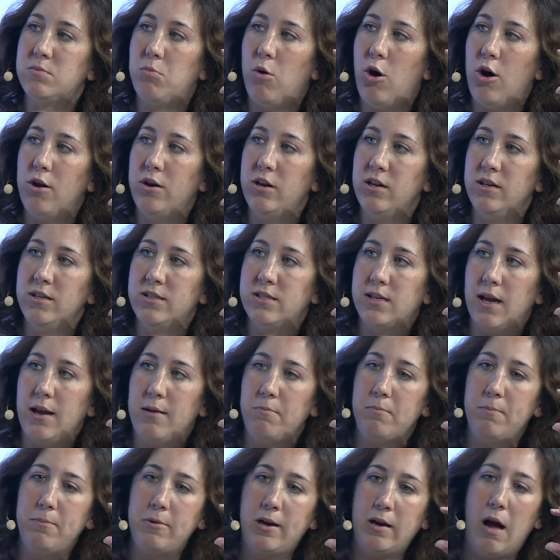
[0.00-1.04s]
models
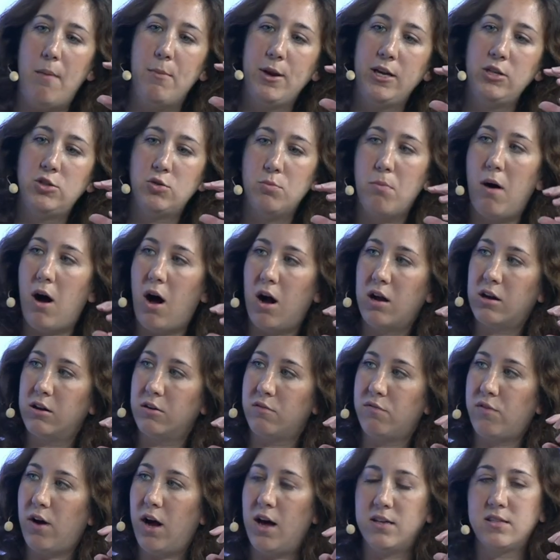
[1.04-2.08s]
and coming to market
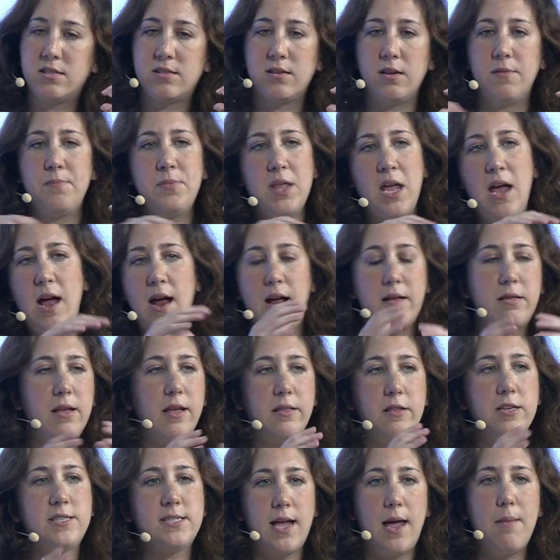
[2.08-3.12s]
faster. I think
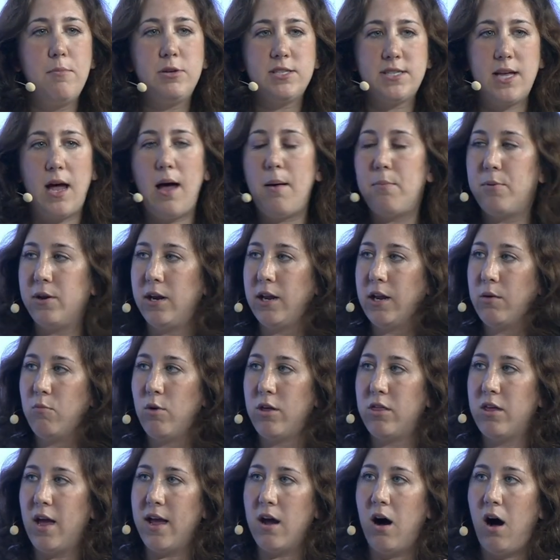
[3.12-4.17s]
the same is happening
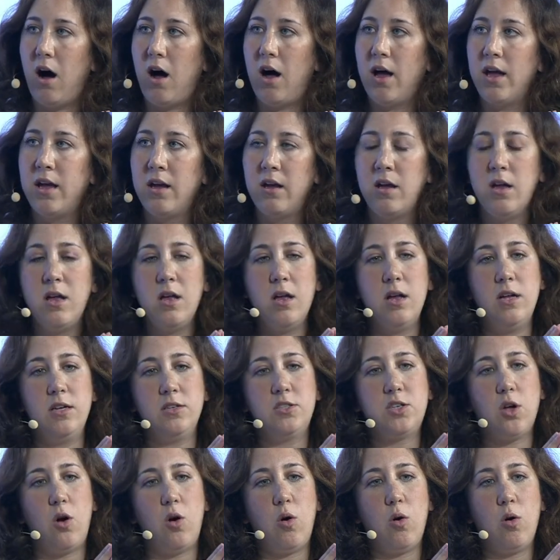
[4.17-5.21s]
with AI.
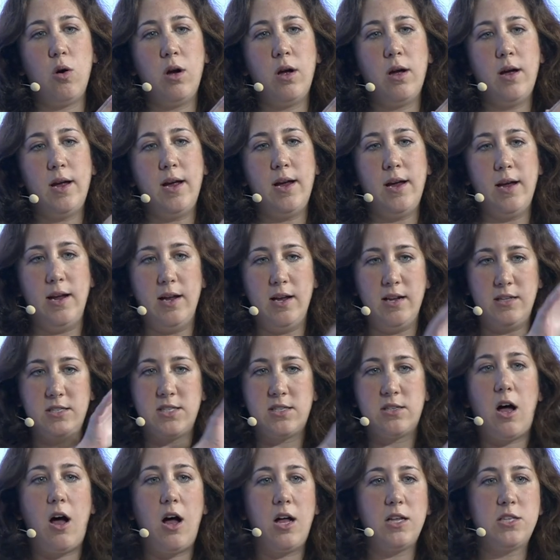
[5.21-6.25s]
So it
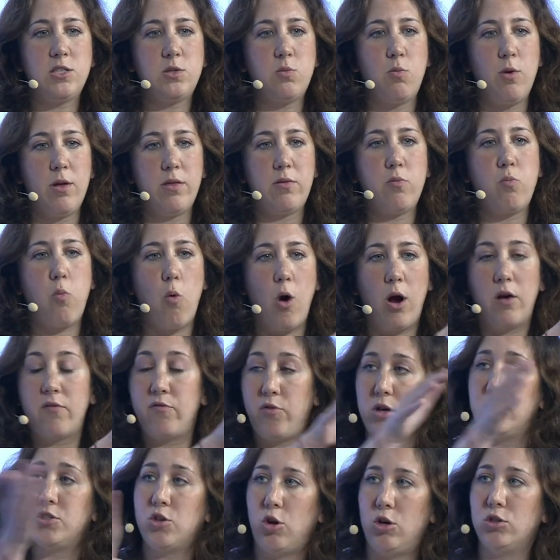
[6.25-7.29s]
starts with
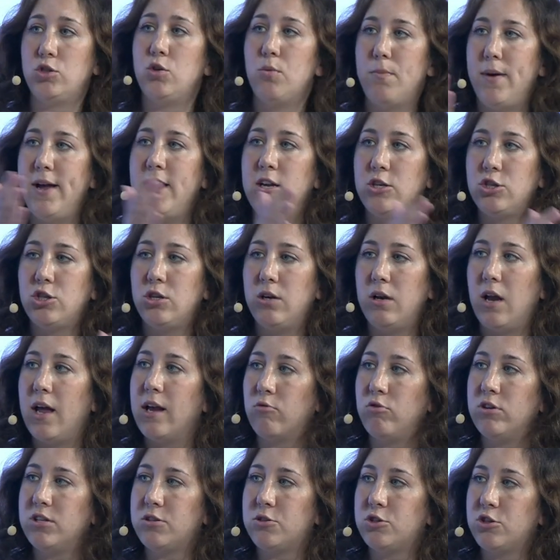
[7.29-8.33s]
workforce automation, like
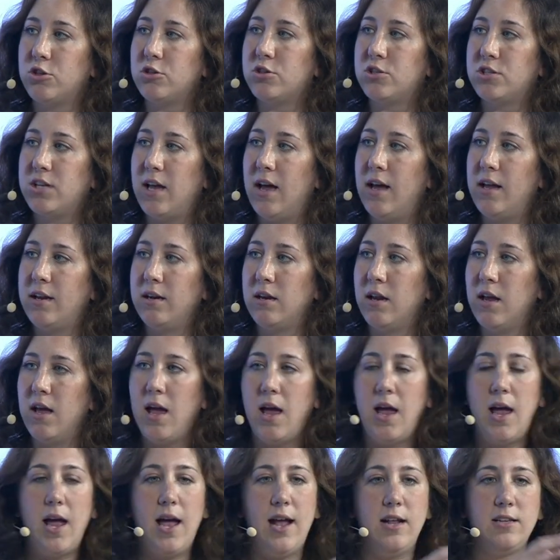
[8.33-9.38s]
Chris just said,
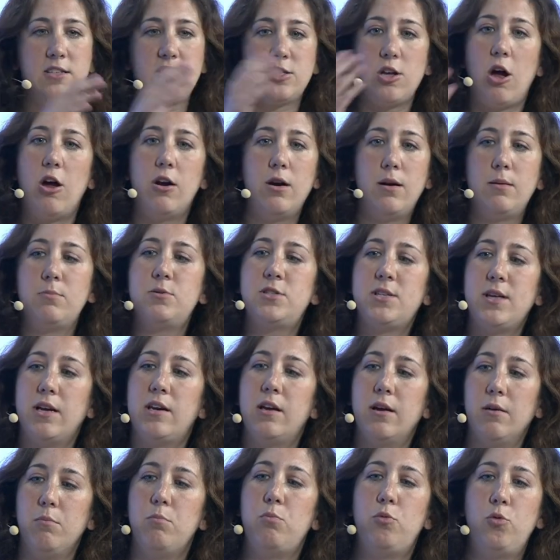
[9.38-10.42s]
and startups that
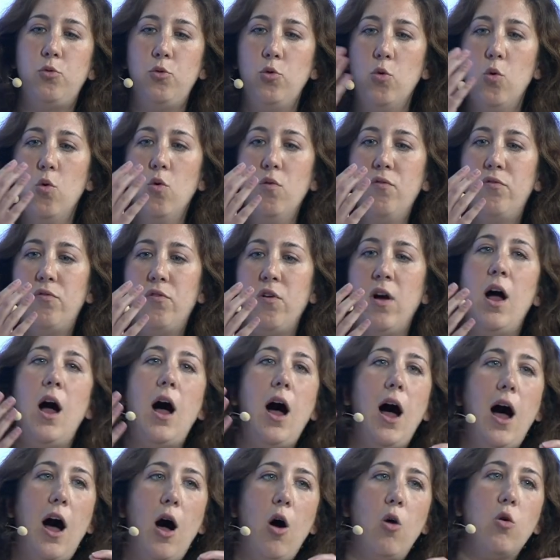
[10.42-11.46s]
can prove
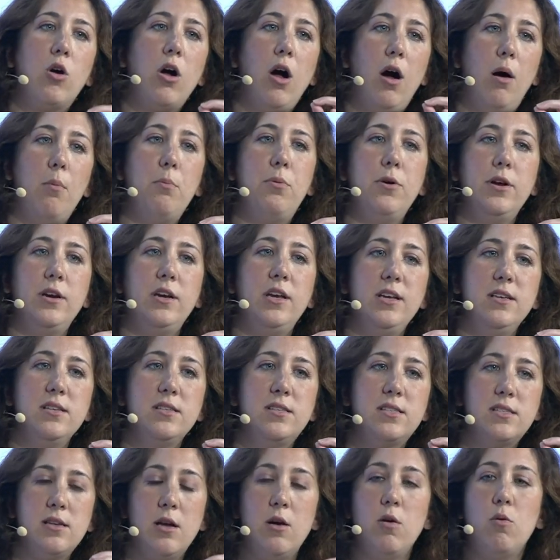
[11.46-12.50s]
how
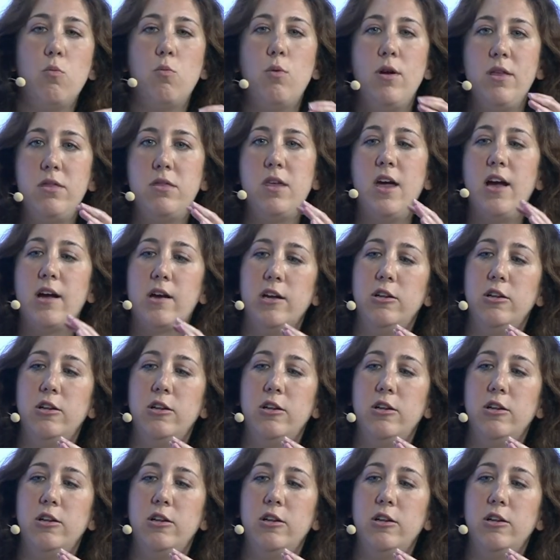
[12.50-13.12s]
companies with their